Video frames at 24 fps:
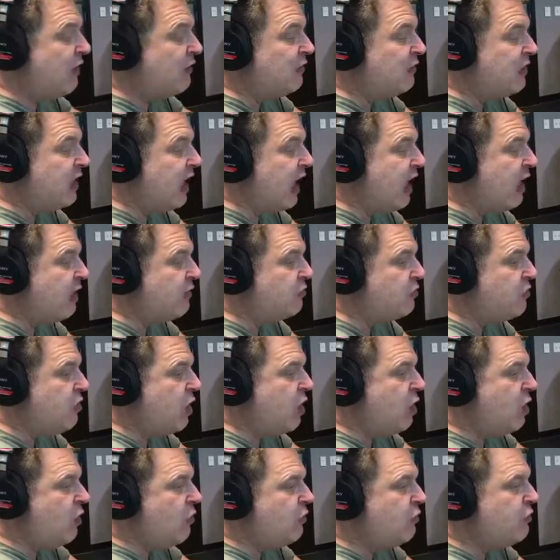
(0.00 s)
And
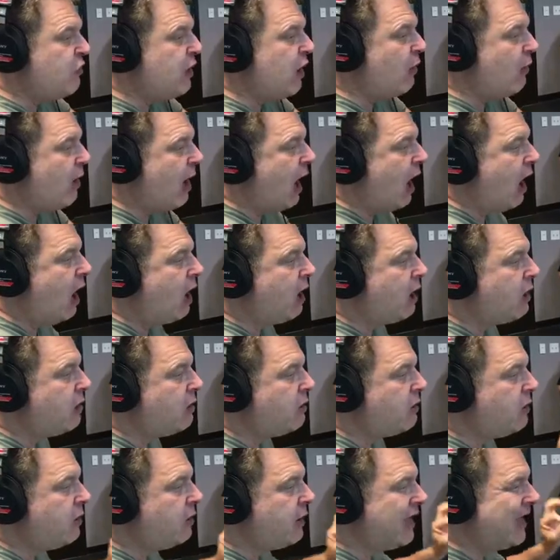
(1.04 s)
there
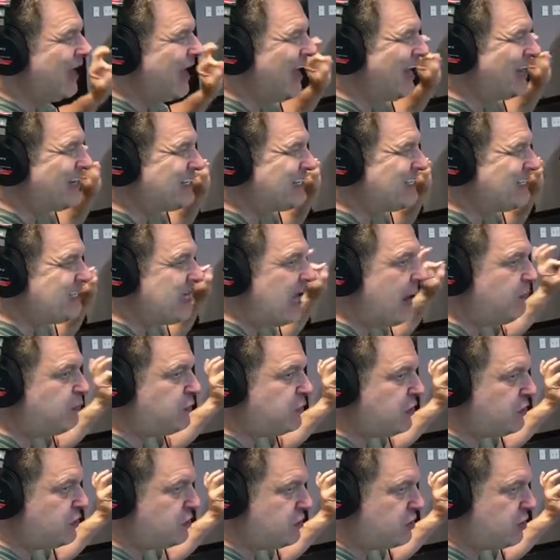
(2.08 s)
are
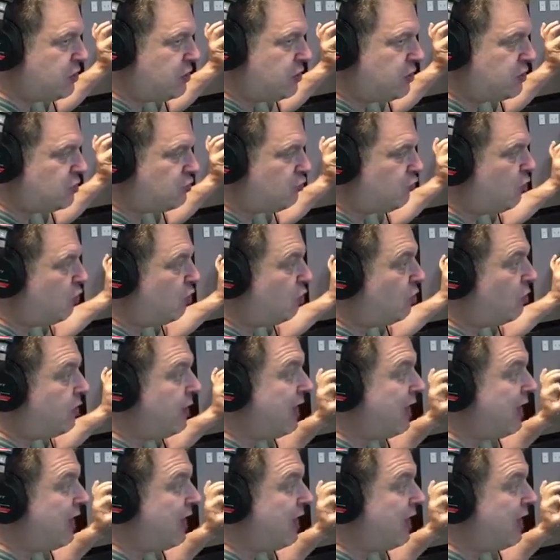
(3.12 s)
exceptions to this rule